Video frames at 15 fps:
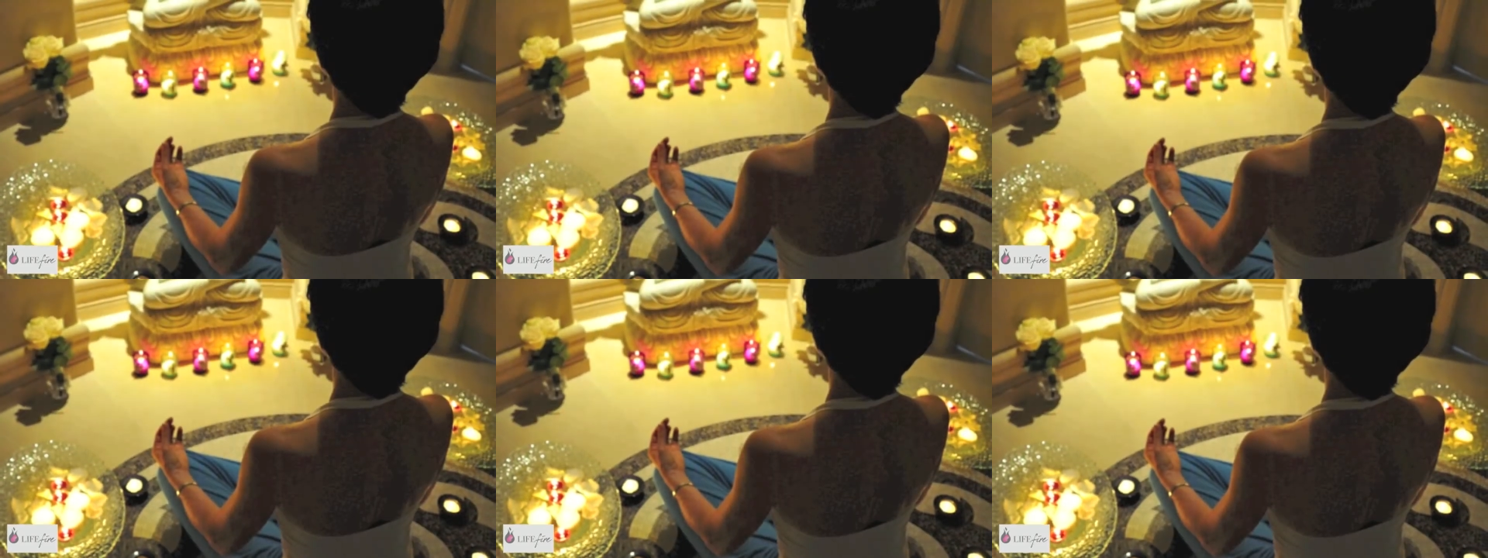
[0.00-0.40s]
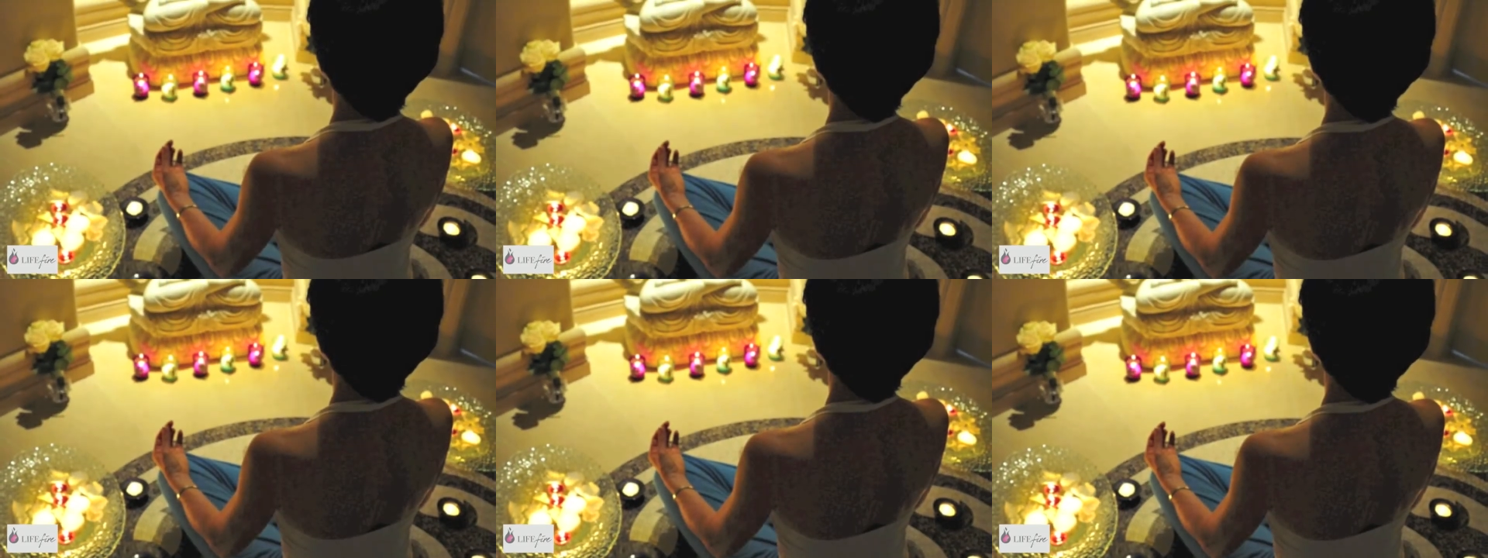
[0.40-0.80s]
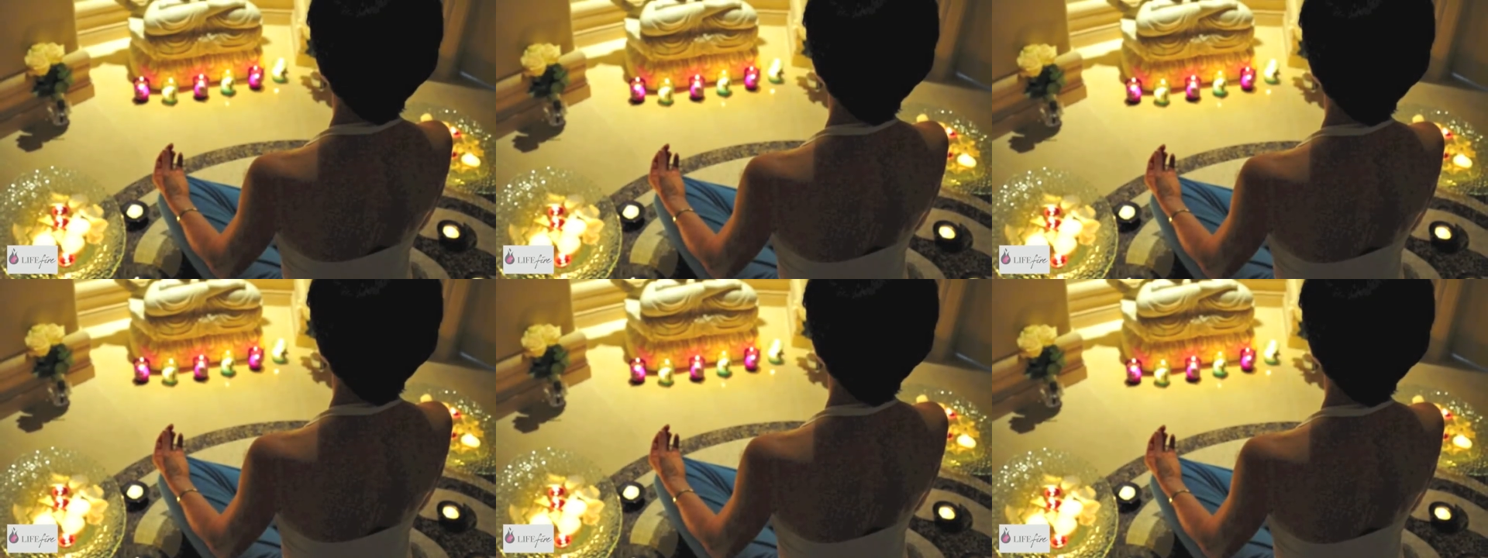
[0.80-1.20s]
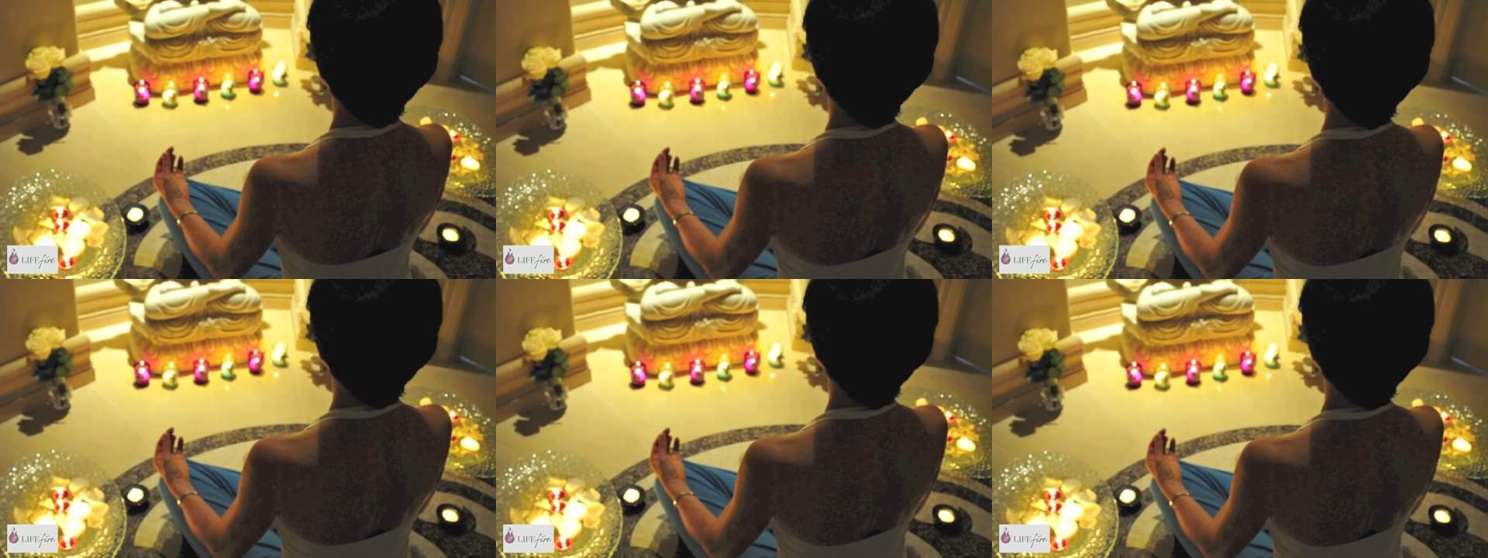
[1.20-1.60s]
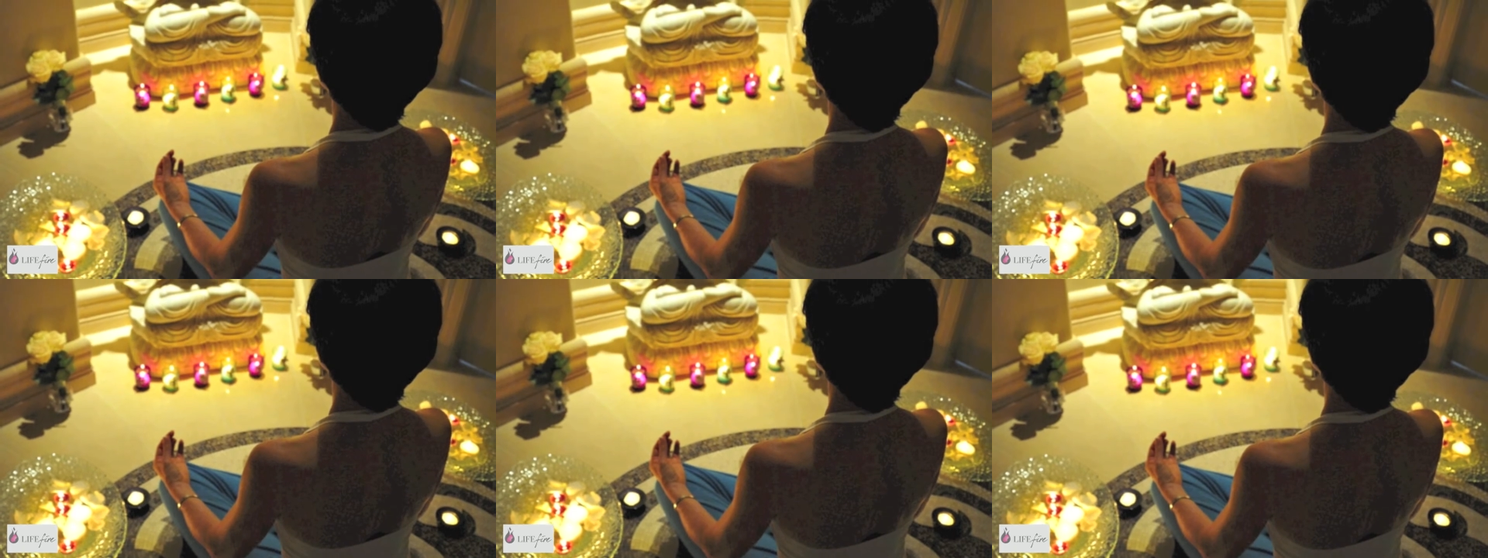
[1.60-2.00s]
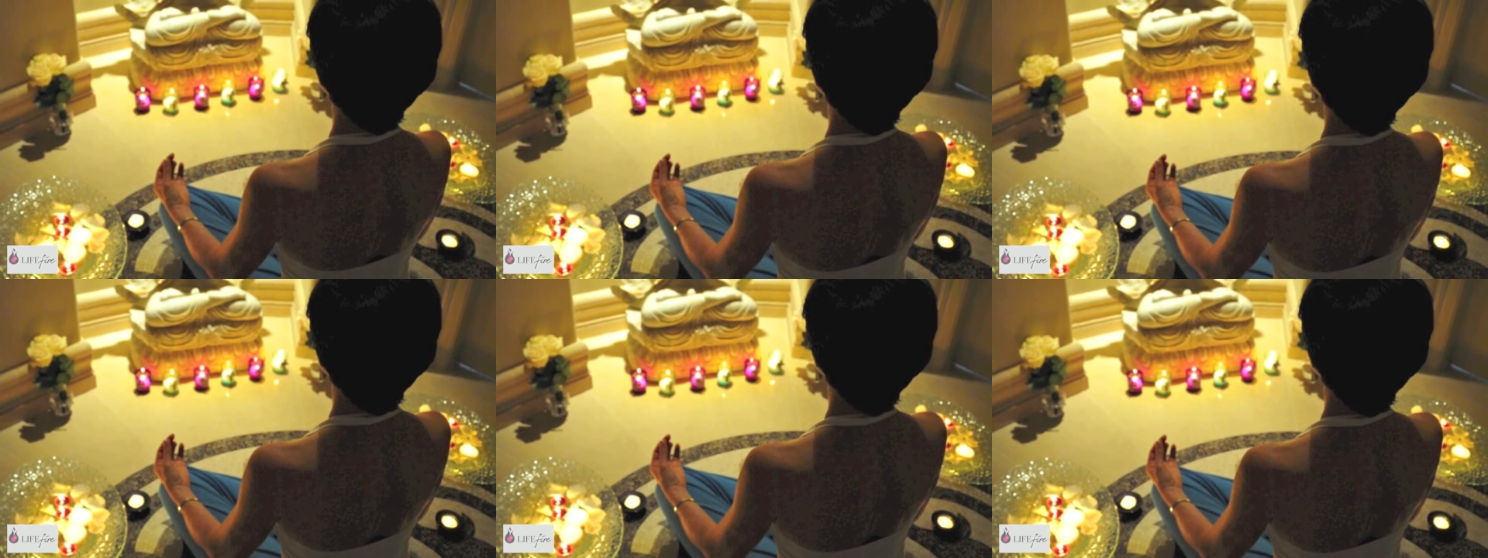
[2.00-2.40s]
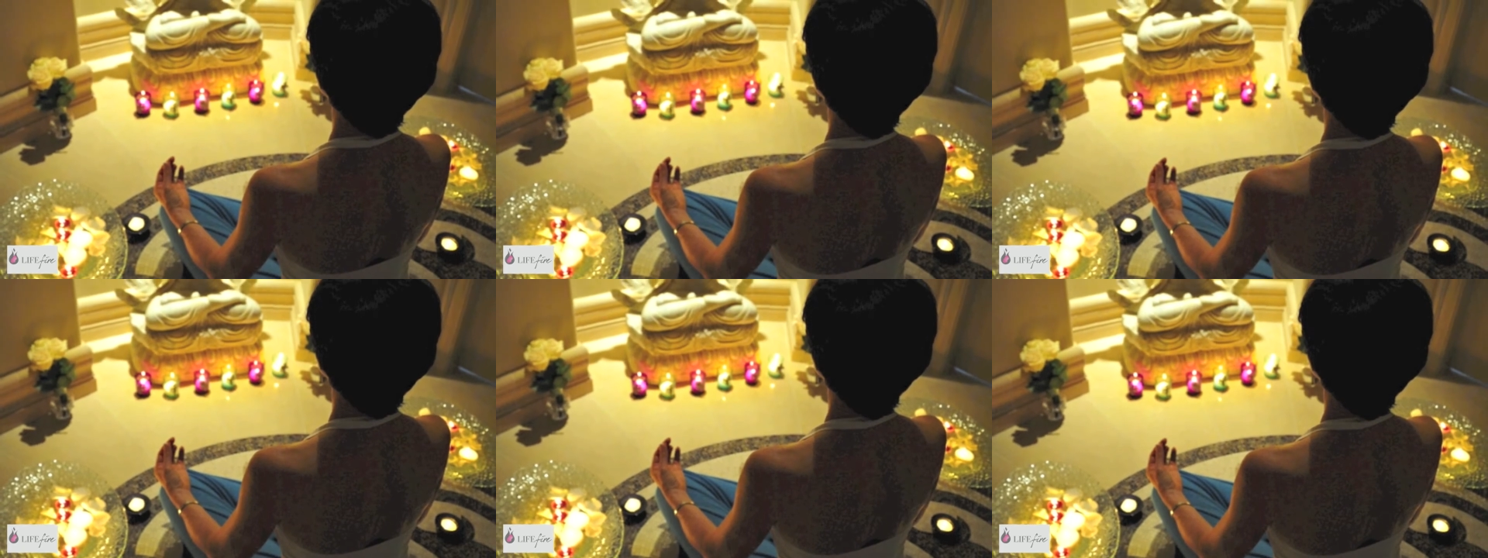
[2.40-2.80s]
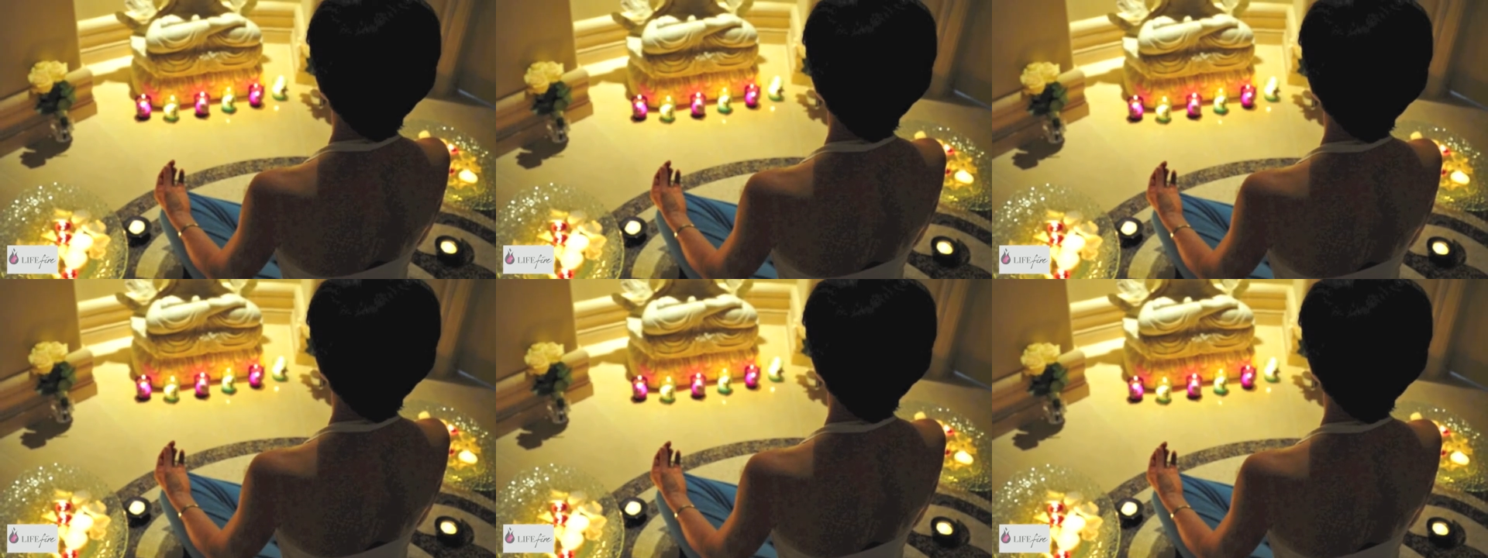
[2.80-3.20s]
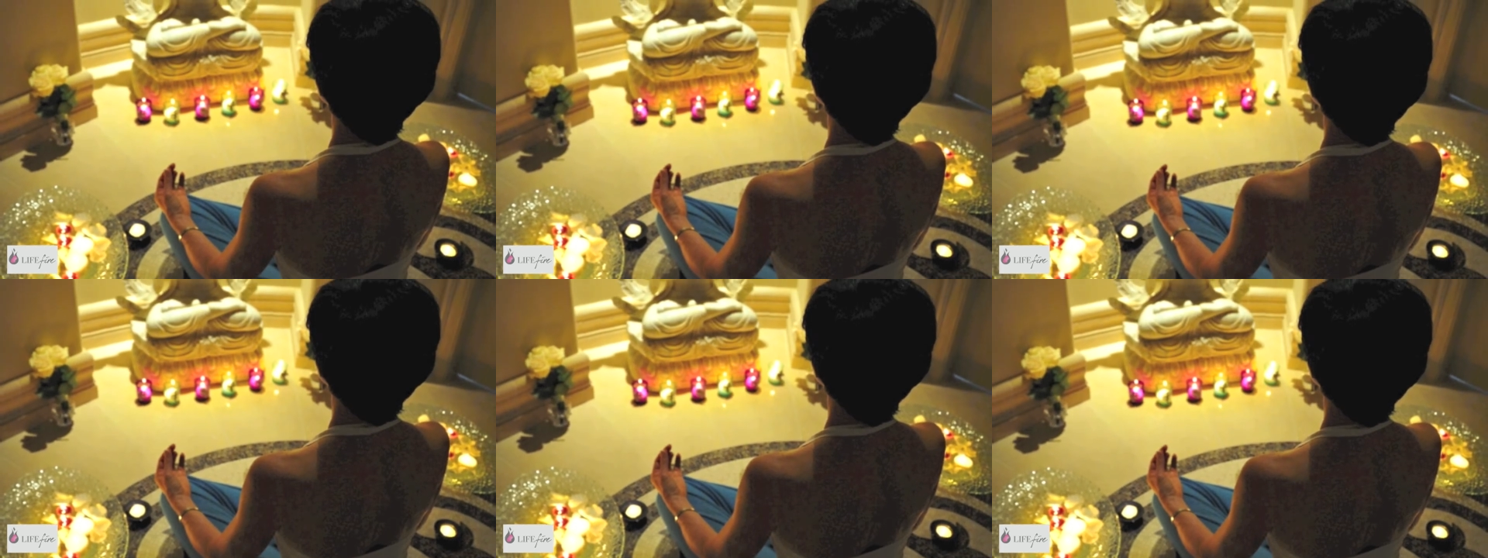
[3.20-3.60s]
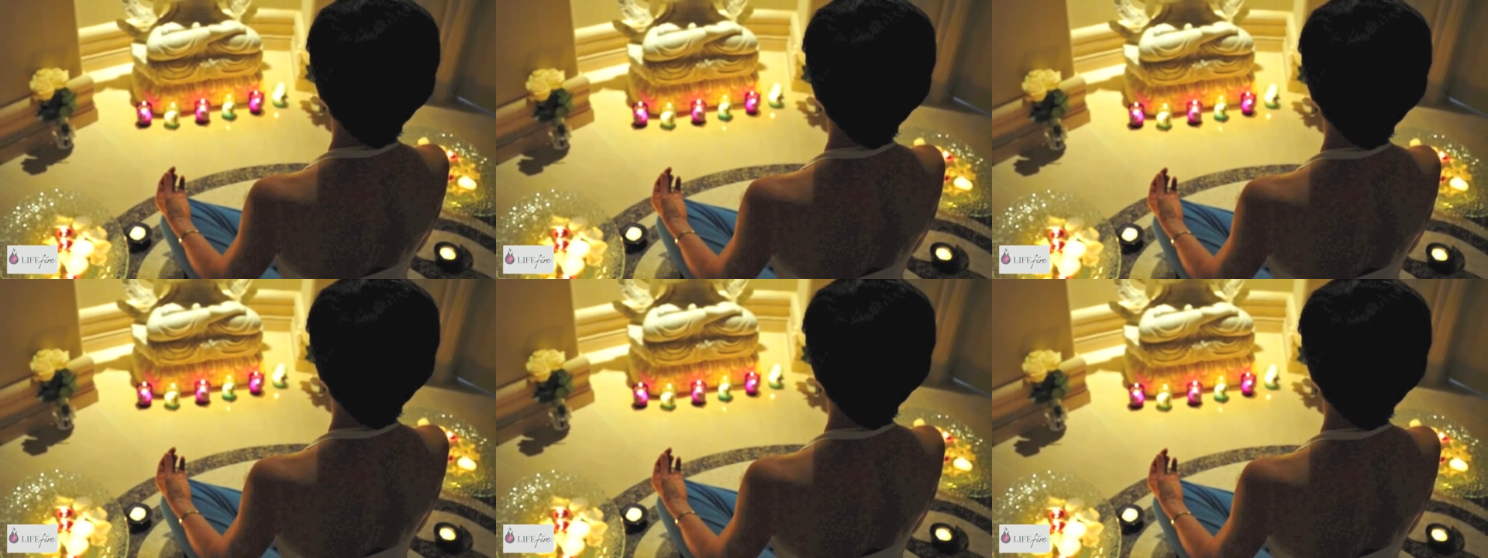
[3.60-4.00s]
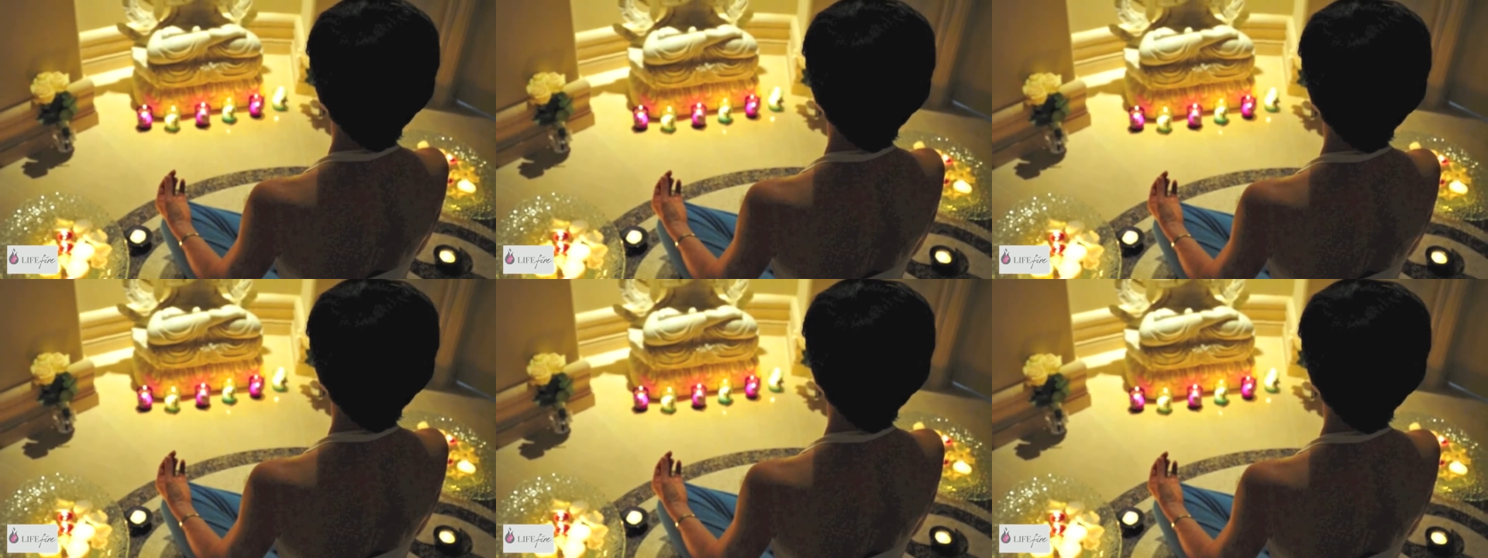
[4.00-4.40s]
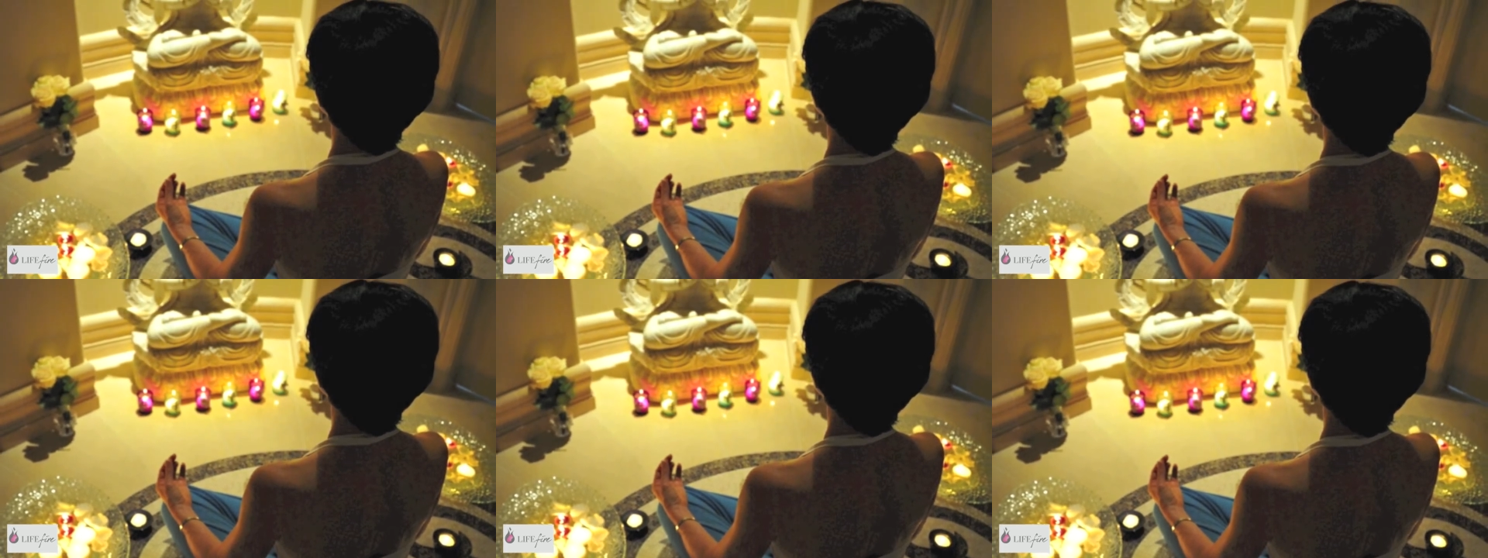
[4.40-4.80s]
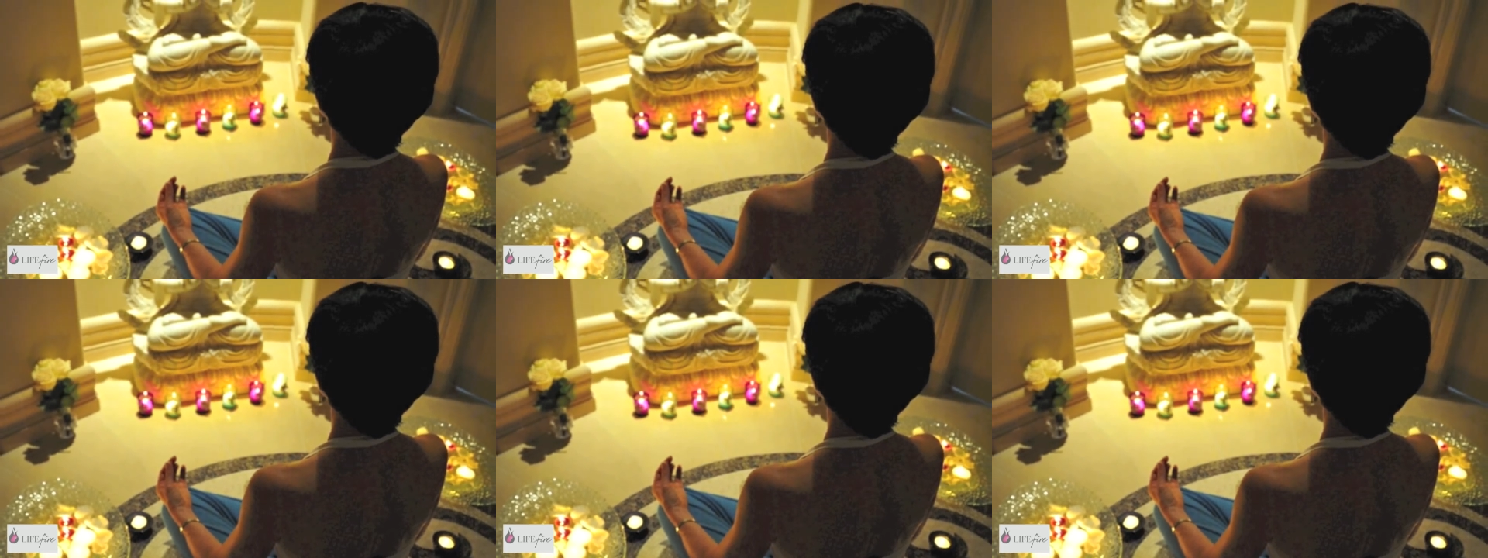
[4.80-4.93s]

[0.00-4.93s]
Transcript: [unreadable: no face in view]